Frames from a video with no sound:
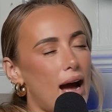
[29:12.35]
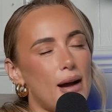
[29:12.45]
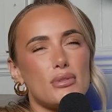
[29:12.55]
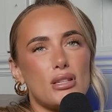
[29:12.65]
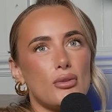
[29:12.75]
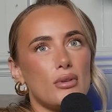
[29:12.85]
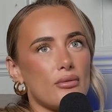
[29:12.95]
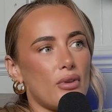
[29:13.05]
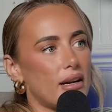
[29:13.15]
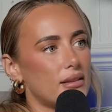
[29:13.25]
absolutely
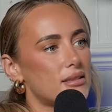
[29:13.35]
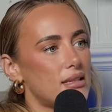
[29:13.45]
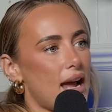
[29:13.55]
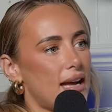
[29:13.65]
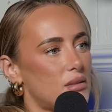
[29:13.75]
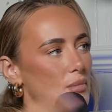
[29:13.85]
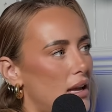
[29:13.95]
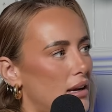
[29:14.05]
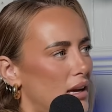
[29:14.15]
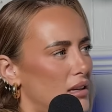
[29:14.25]
rinsed,
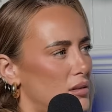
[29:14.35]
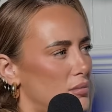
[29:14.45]
Yasmin and